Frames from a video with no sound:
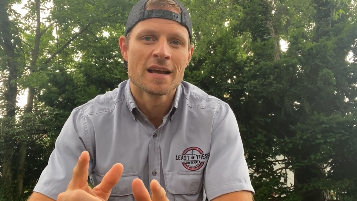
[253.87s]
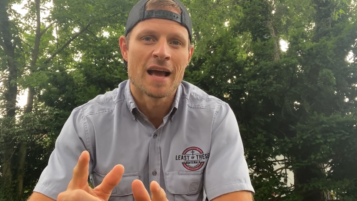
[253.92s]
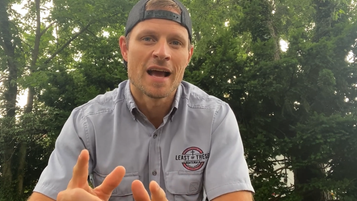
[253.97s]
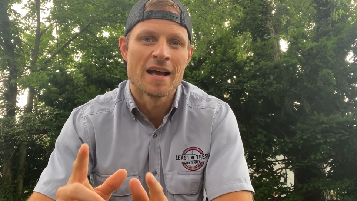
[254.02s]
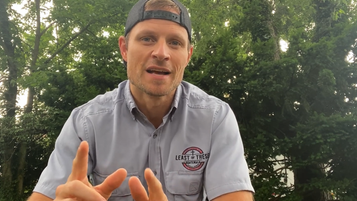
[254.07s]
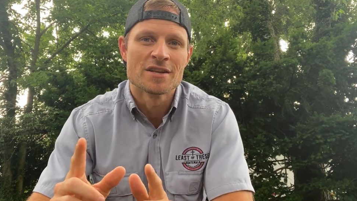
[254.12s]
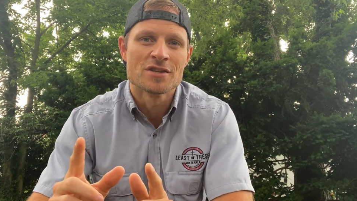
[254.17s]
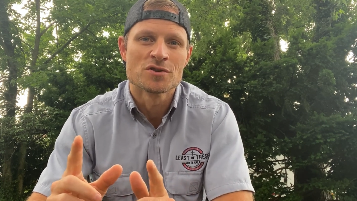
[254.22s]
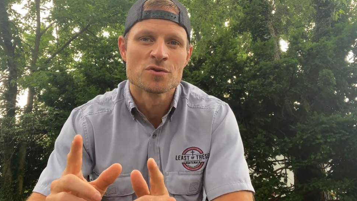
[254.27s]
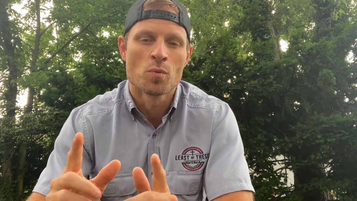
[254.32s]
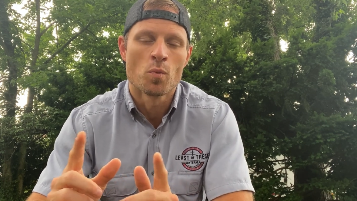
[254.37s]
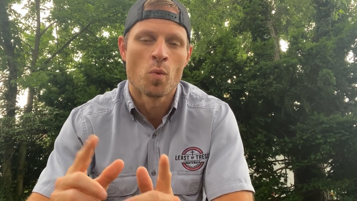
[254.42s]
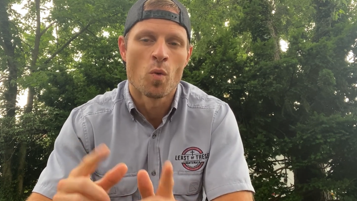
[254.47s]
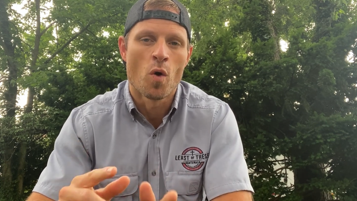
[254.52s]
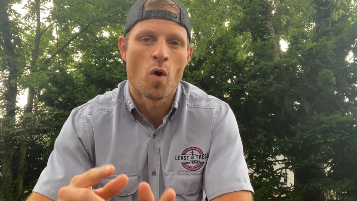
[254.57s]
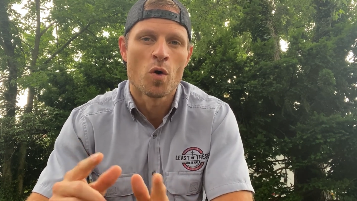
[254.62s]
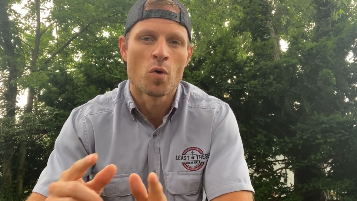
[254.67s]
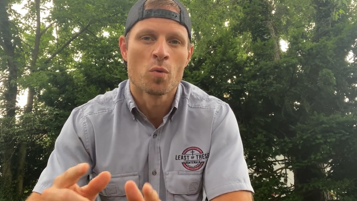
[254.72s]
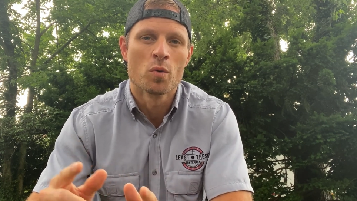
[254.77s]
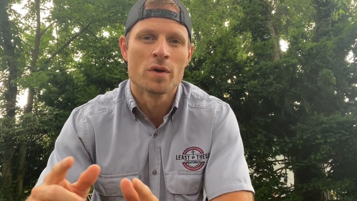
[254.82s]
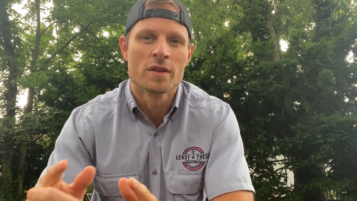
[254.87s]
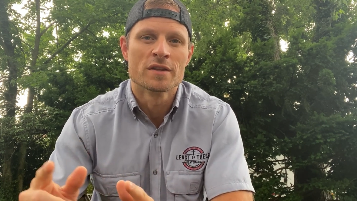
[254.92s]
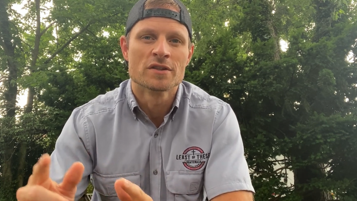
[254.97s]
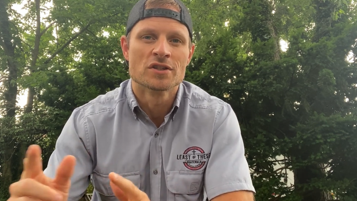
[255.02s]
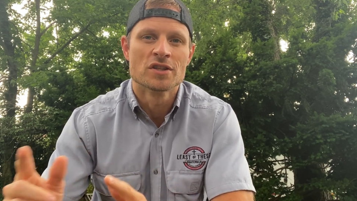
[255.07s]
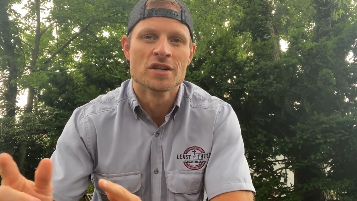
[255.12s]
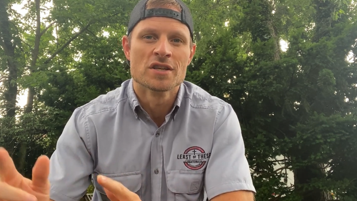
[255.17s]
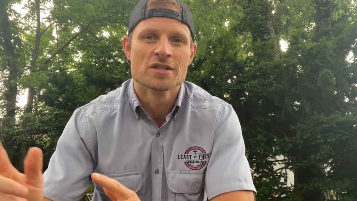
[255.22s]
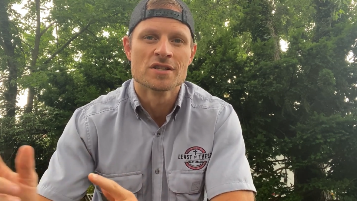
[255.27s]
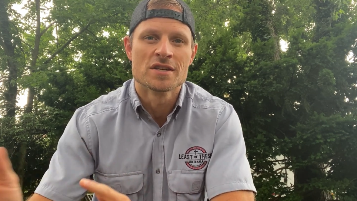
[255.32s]
as walk with
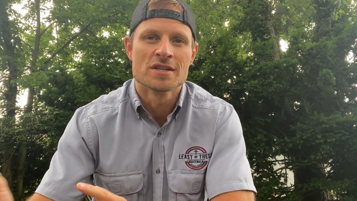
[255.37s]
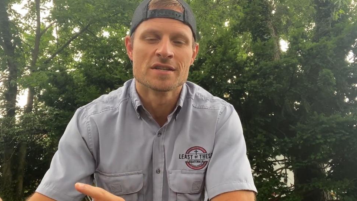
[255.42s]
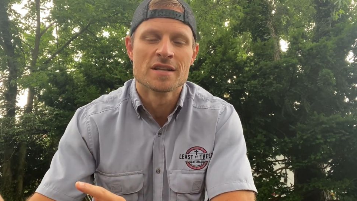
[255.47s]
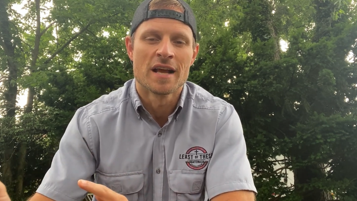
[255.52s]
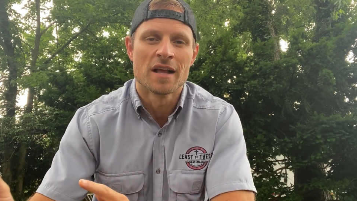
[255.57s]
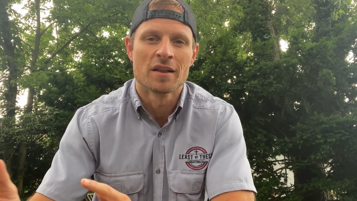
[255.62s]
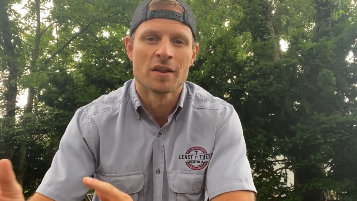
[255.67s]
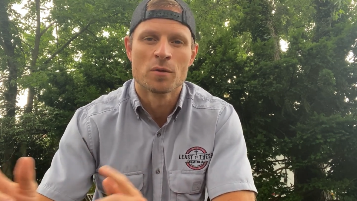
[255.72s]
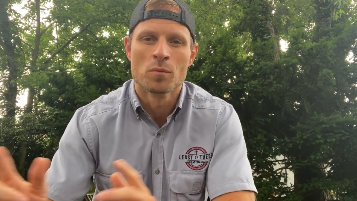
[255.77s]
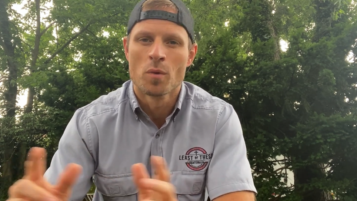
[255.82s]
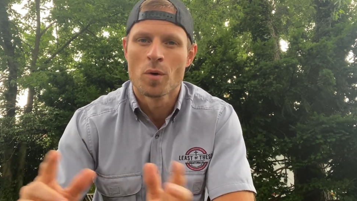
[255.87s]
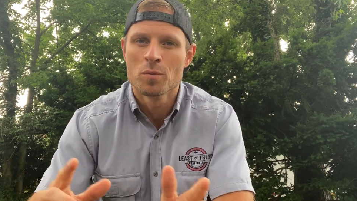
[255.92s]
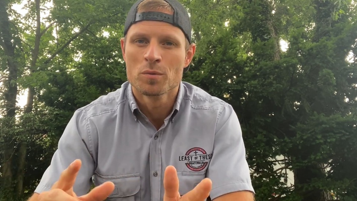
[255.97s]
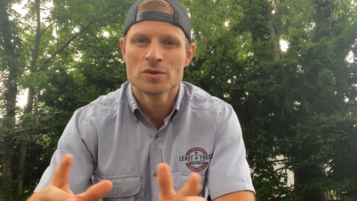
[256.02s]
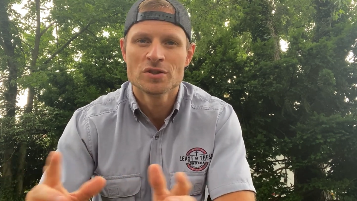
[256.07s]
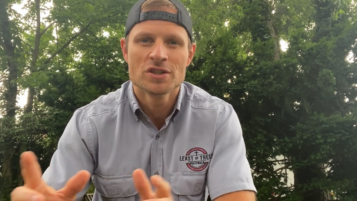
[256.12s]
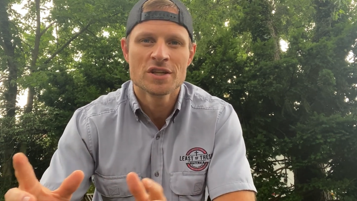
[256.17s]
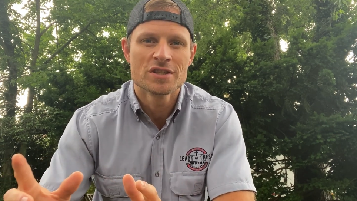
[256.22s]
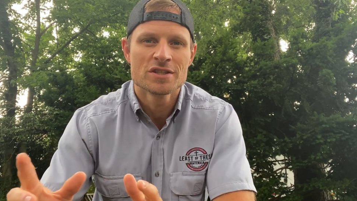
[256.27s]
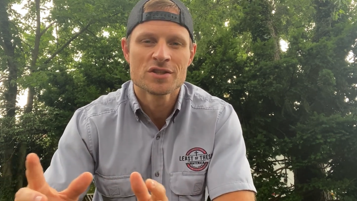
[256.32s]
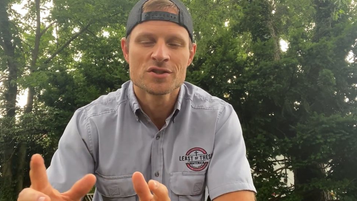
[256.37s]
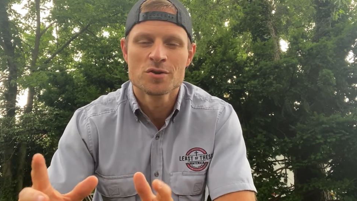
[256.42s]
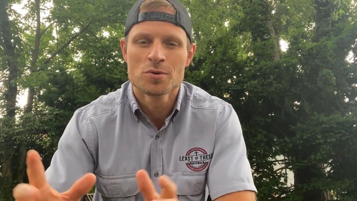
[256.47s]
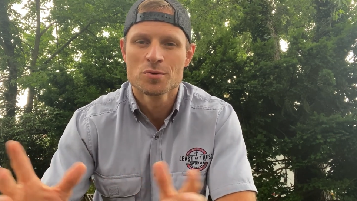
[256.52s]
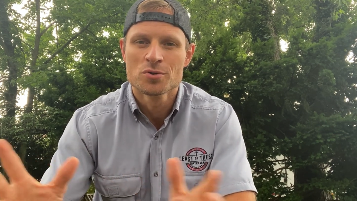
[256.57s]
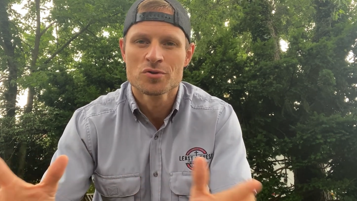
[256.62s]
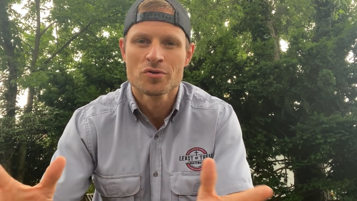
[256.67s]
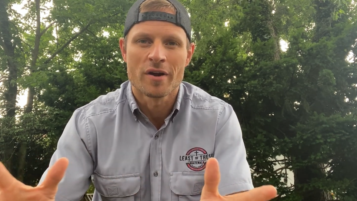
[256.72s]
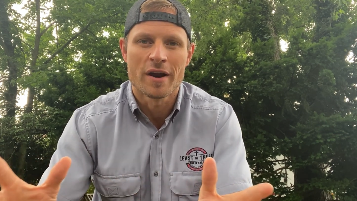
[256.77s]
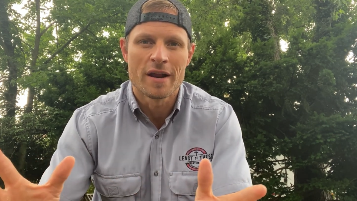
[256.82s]
Jesus daily. What would Jesus
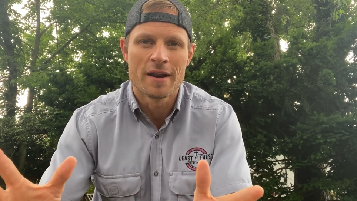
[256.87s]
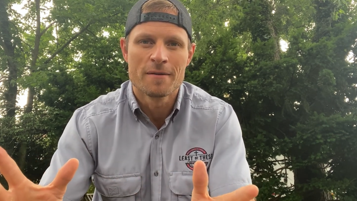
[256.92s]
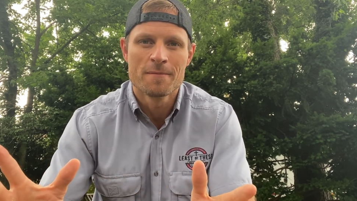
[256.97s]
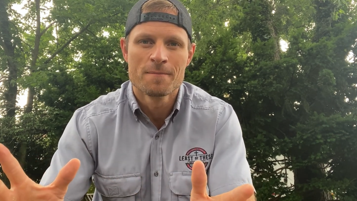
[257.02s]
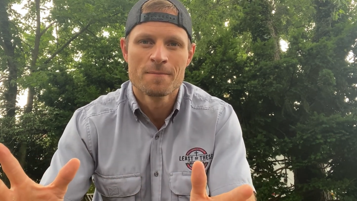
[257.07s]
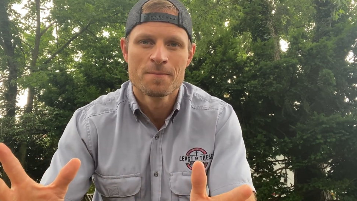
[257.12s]
do is great,